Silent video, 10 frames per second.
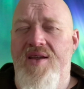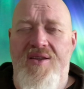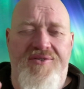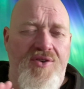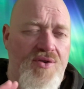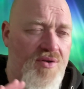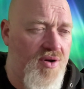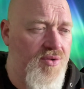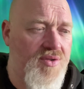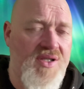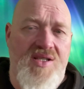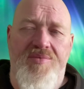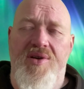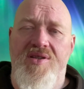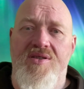if you're an autistic
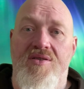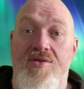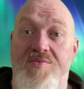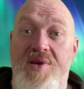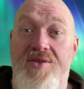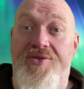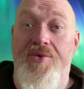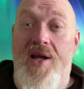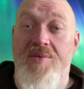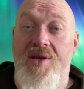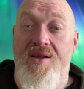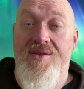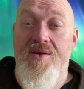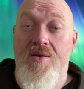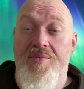person who's been through ABA
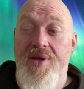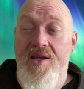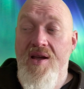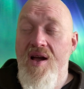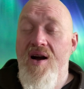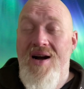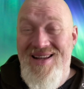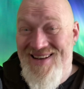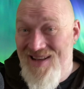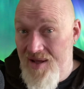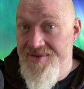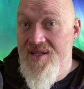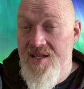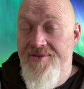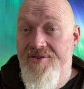therapy. I'd love to
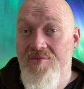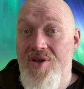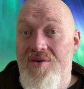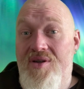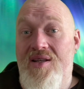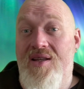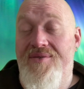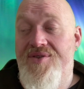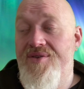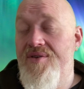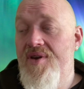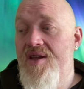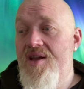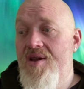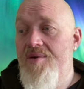hear from you. I'd love to
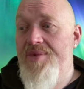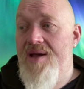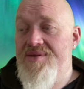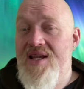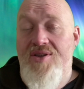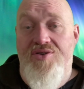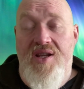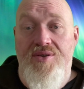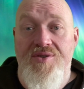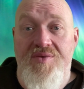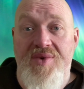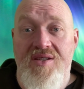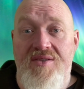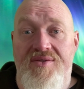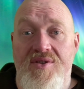perhaps down the track do some
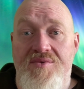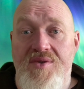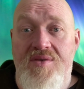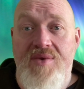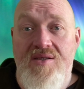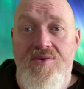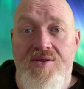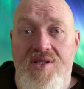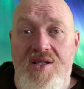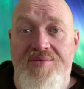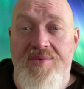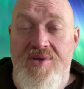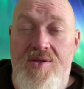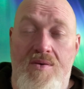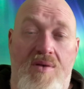interviews with some actually autistic people
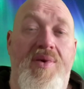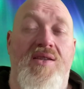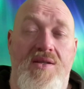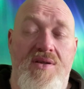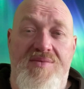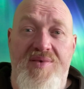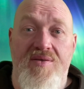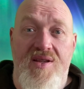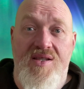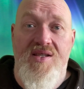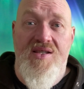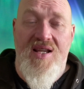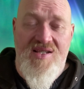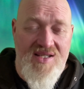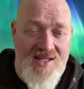to talk about their experiences and
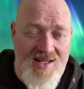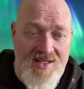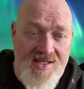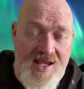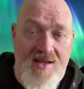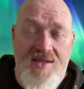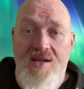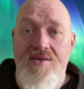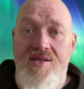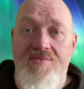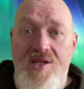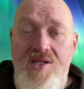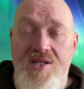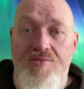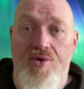actually get this out there as a
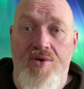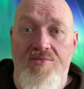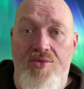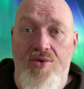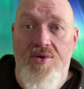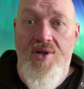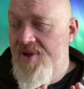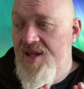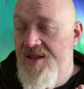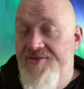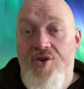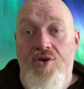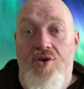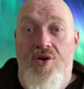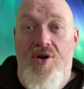message more and more. If
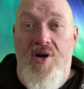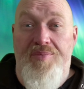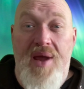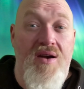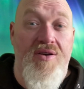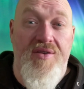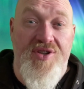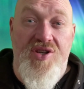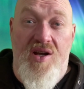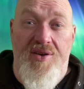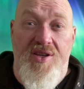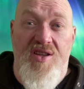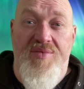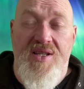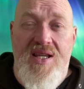you're a parent of a child and
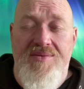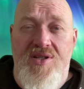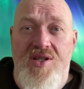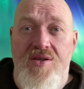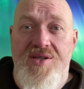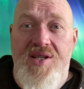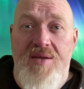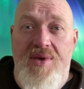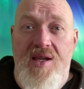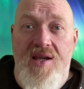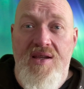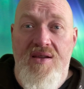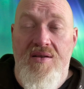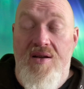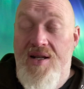you've been tempted to use ABA,
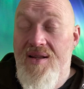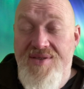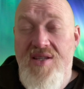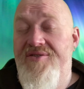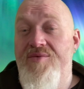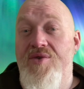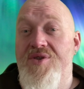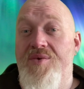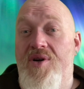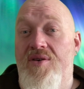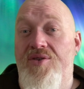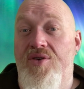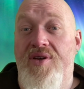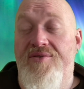I'd love to hear from you as well. Not